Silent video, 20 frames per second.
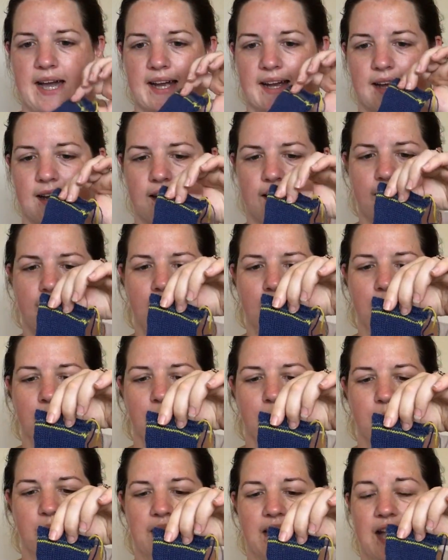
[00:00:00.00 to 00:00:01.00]
back
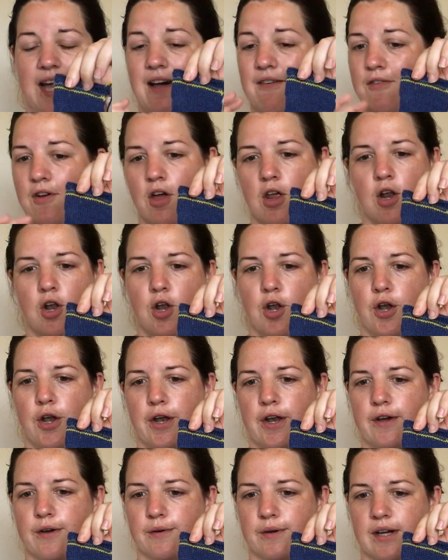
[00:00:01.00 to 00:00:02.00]
we have
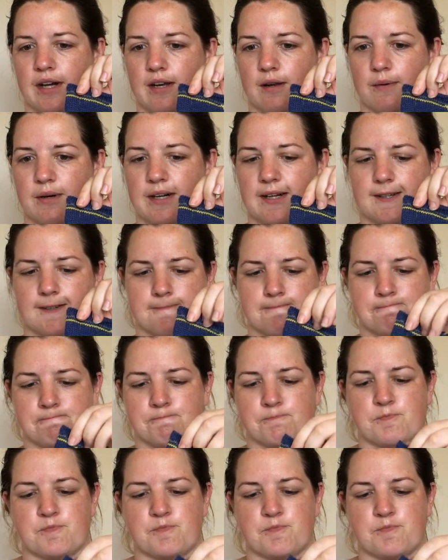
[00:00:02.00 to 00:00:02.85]
no colour work.